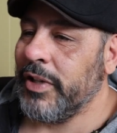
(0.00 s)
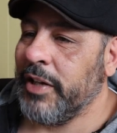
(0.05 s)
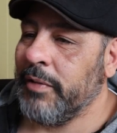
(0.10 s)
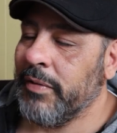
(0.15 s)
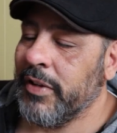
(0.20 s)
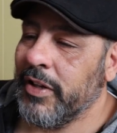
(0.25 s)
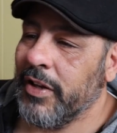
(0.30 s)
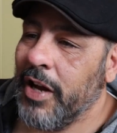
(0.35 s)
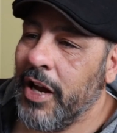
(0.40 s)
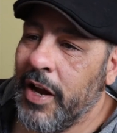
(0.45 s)

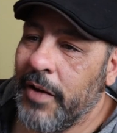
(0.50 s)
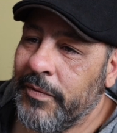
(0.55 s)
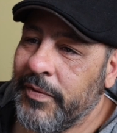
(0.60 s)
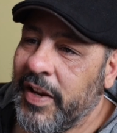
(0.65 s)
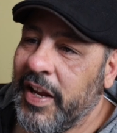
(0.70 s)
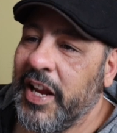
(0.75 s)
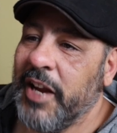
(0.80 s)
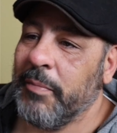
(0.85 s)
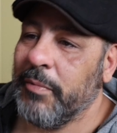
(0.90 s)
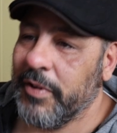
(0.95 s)
even off
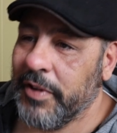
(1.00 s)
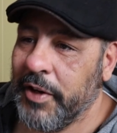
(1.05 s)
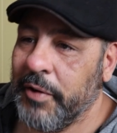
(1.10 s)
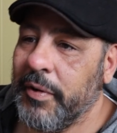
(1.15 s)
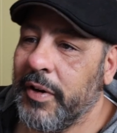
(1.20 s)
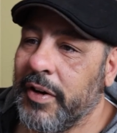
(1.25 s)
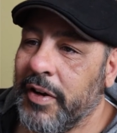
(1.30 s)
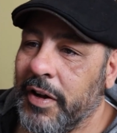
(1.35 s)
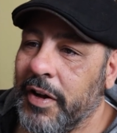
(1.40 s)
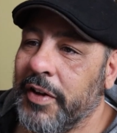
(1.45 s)
camera, they
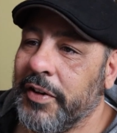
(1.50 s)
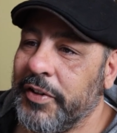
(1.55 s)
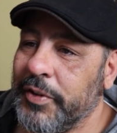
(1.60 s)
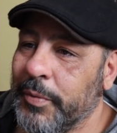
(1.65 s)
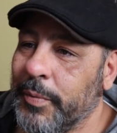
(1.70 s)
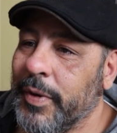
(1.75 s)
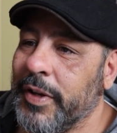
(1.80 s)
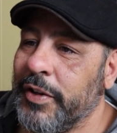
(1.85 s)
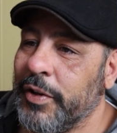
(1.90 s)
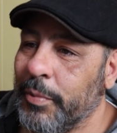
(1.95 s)
were calling
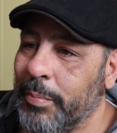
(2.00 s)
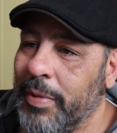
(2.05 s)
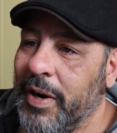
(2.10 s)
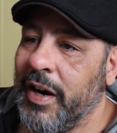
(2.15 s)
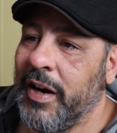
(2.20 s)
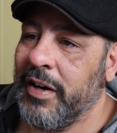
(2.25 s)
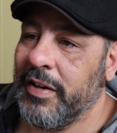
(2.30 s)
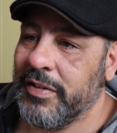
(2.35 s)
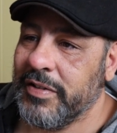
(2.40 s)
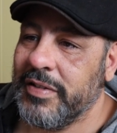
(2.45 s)
you Wendell
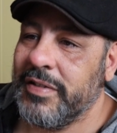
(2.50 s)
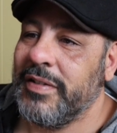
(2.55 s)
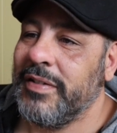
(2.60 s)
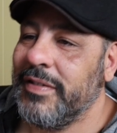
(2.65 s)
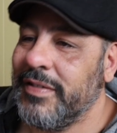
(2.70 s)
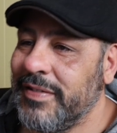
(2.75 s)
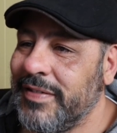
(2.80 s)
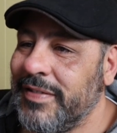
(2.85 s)
Barnes?